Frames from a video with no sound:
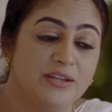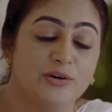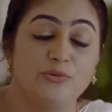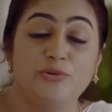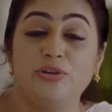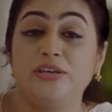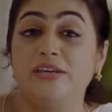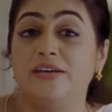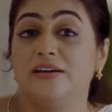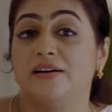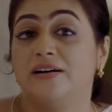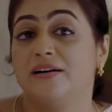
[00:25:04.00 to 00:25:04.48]
Now
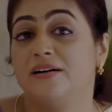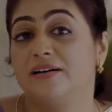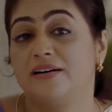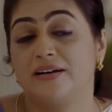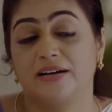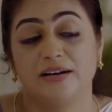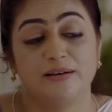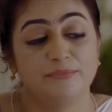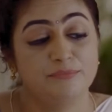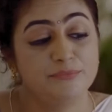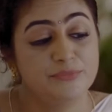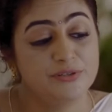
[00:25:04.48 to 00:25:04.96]
here
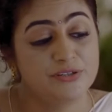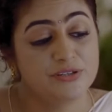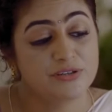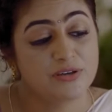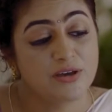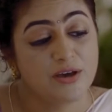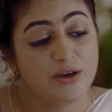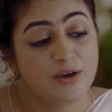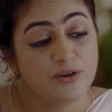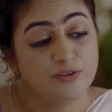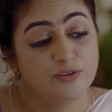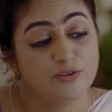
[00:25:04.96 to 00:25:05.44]
comes
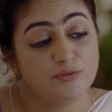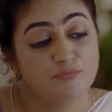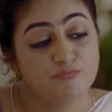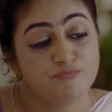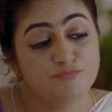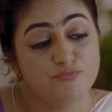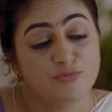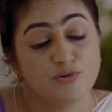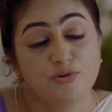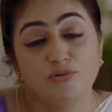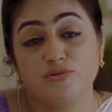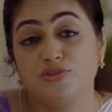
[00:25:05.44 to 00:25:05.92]
the
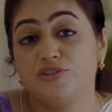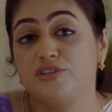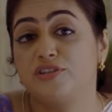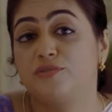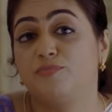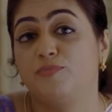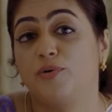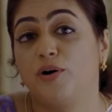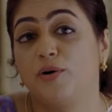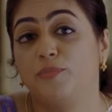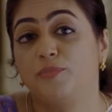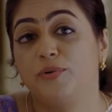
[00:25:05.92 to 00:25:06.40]

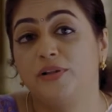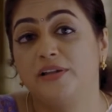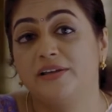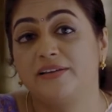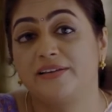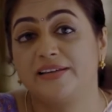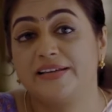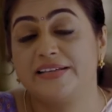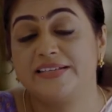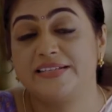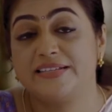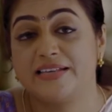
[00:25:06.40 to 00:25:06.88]
most popular
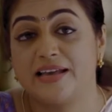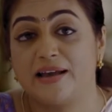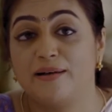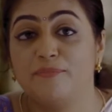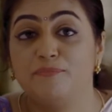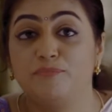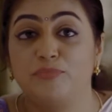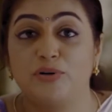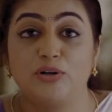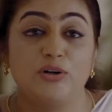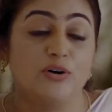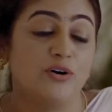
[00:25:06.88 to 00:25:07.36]

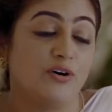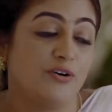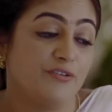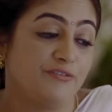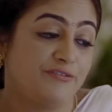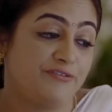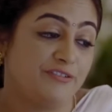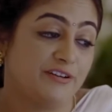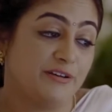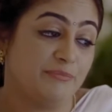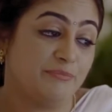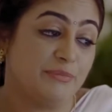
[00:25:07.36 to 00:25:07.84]
example
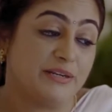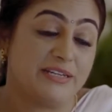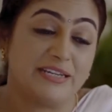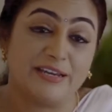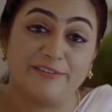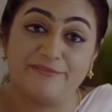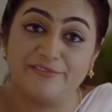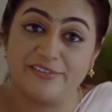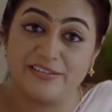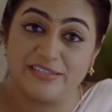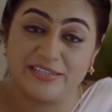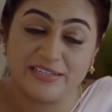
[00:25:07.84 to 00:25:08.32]
of a
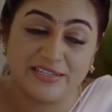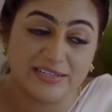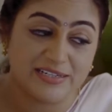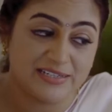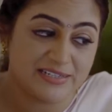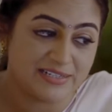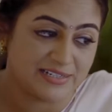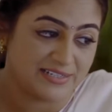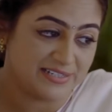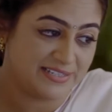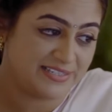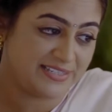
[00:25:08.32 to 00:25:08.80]
metaphysical
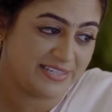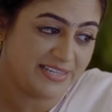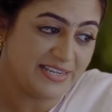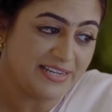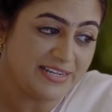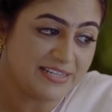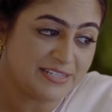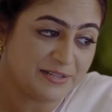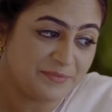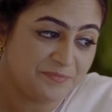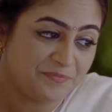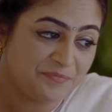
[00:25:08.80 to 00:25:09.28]

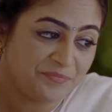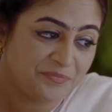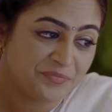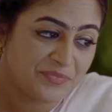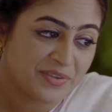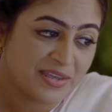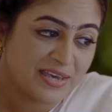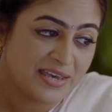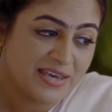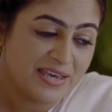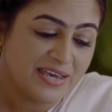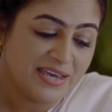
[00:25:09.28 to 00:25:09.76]
conceit.
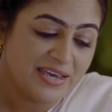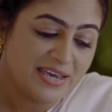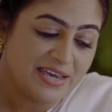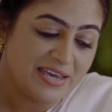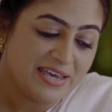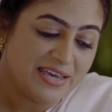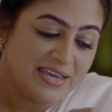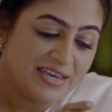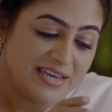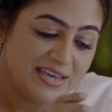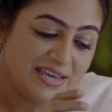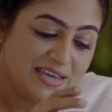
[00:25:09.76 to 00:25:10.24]

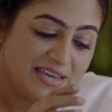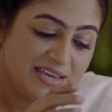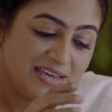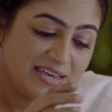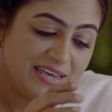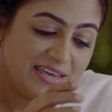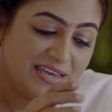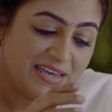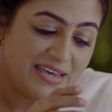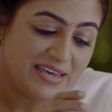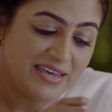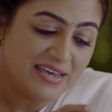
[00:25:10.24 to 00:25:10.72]

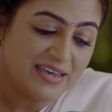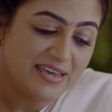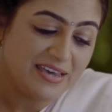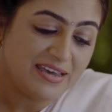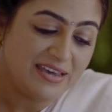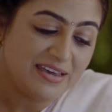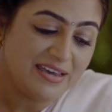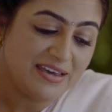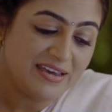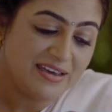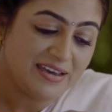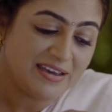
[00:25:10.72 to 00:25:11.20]
He
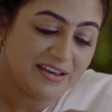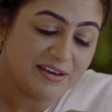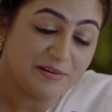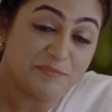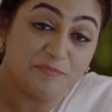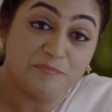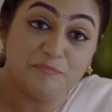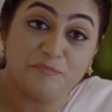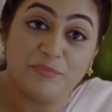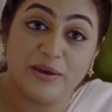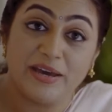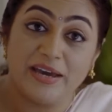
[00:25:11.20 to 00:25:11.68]

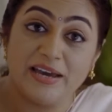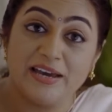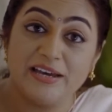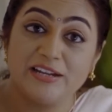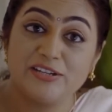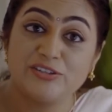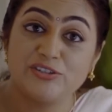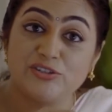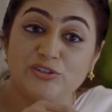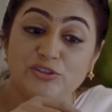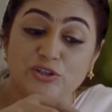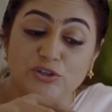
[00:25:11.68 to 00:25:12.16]

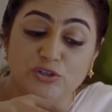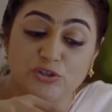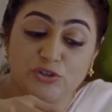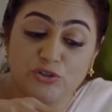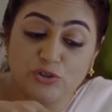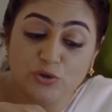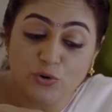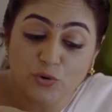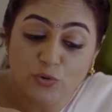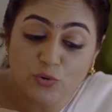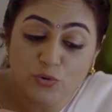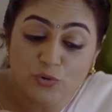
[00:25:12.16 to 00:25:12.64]
compares the
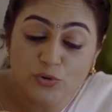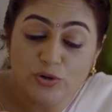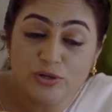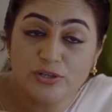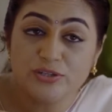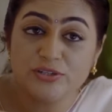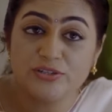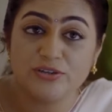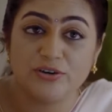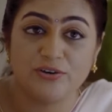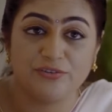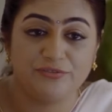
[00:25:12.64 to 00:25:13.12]

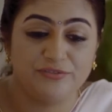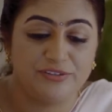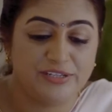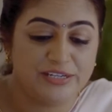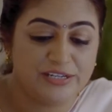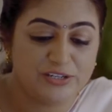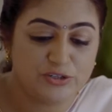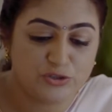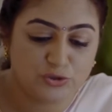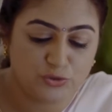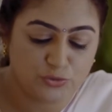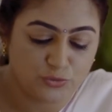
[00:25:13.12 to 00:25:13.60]
souls of
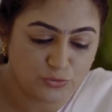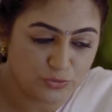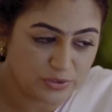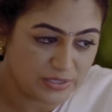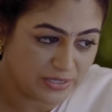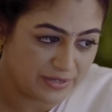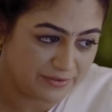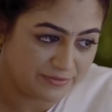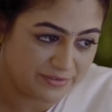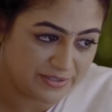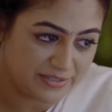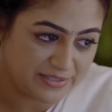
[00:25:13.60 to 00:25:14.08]
these two
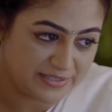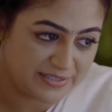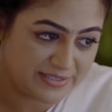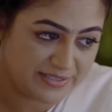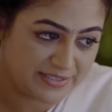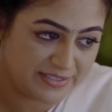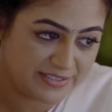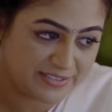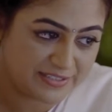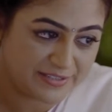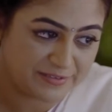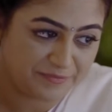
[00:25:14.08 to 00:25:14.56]

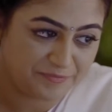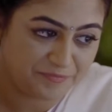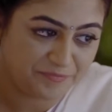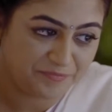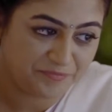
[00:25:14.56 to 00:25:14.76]
lovers